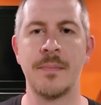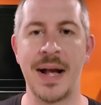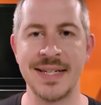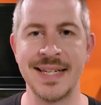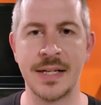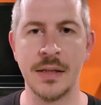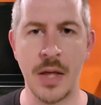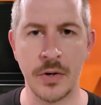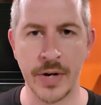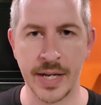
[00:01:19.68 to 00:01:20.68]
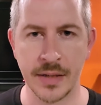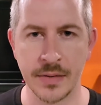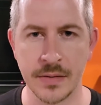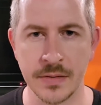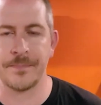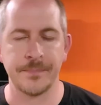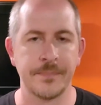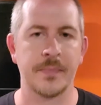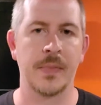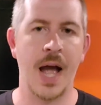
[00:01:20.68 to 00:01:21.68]
by decluttering.
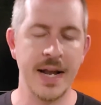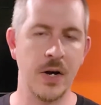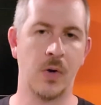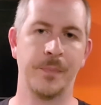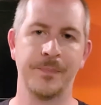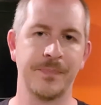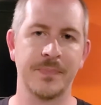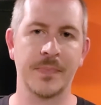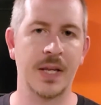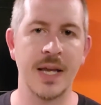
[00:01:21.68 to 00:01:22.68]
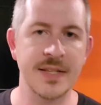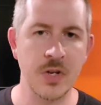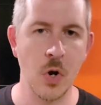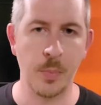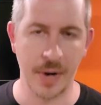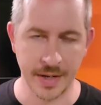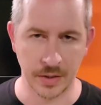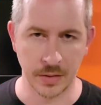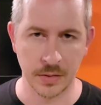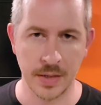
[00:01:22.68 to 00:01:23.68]
I know, it's a
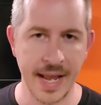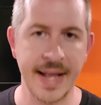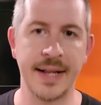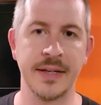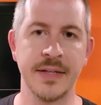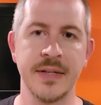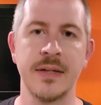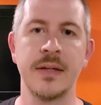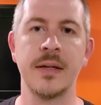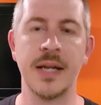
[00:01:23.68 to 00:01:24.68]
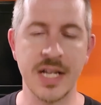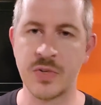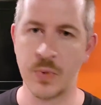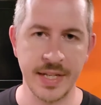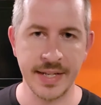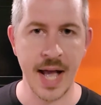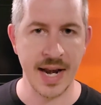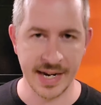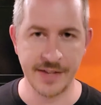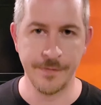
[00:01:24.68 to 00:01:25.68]
no-brainer, and it's really
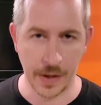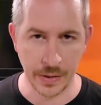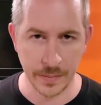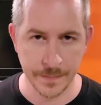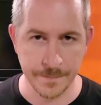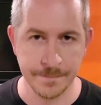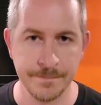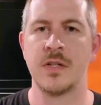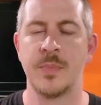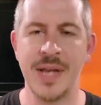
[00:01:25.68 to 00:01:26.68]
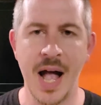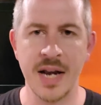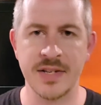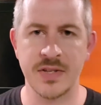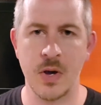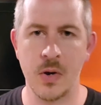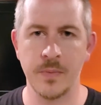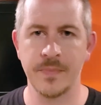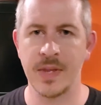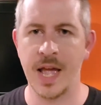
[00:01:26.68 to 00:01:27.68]
not any fun. To be honest
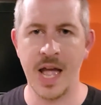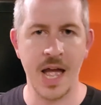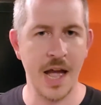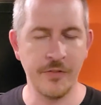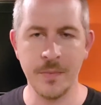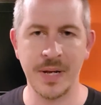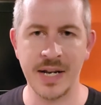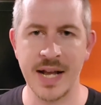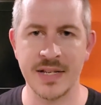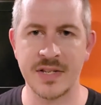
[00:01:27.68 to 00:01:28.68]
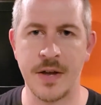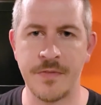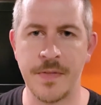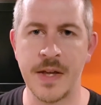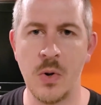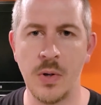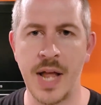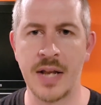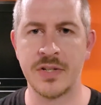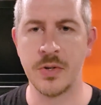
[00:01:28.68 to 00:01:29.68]
though, everybody has stuff that they hold
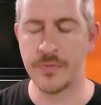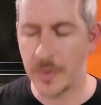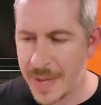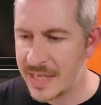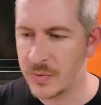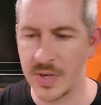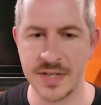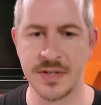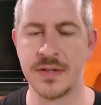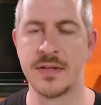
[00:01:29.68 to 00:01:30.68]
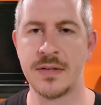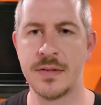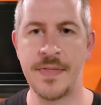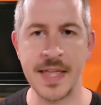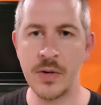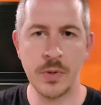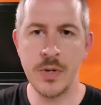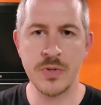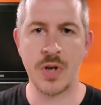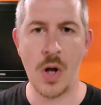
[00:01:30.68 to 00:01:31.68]
on to for many reasons that they don't
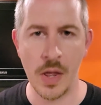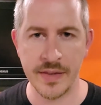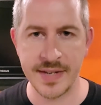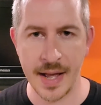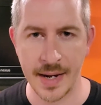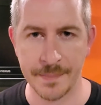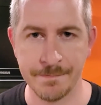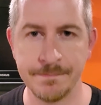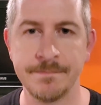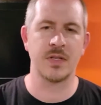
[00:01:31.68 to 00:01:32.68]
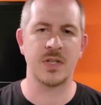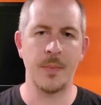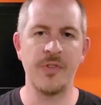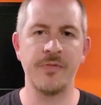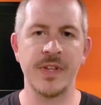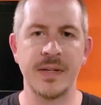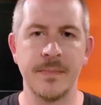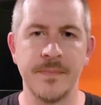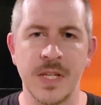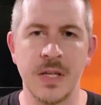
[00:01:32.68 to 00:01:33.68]
use all the time. Some of it
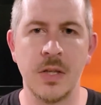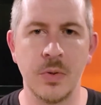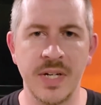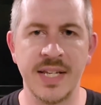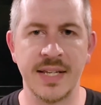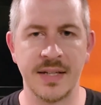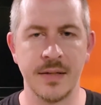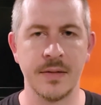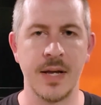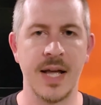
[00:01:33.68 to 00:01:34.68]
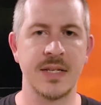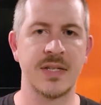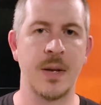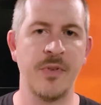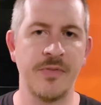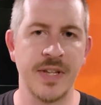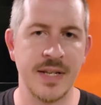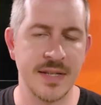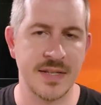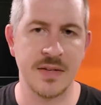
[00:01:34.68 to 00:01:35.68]
you need, and some of it
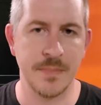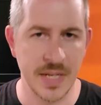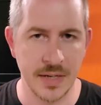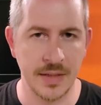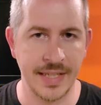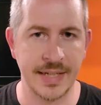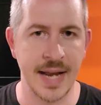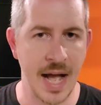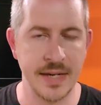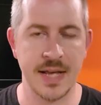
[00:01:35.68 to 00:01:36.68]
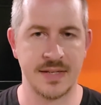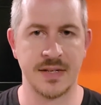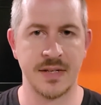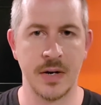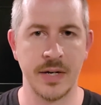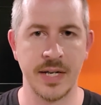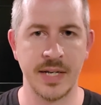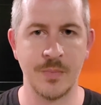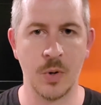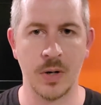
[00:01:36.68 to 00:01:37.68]
is admittedly not necessary
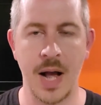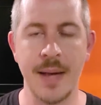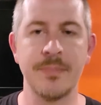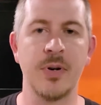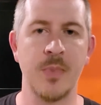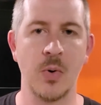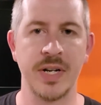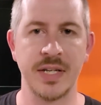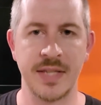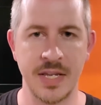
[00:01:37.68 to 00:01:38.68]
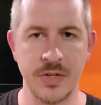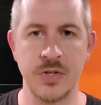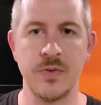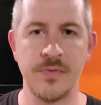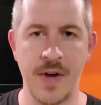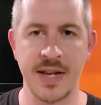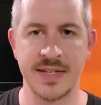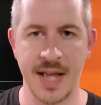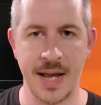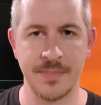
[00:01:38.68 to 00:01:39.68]
anymore. I'm promoting that you do find
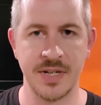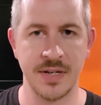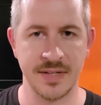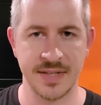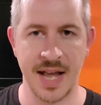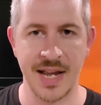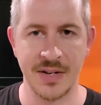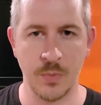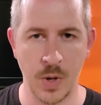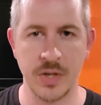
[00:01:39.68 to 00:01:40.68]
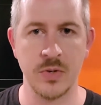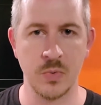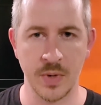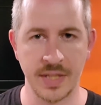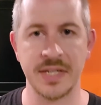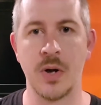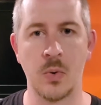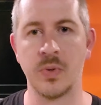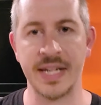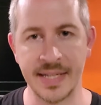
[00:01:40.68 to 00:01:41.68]
time to decide what you really
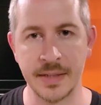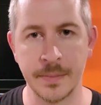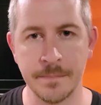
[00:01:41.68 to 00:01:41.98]
don't need.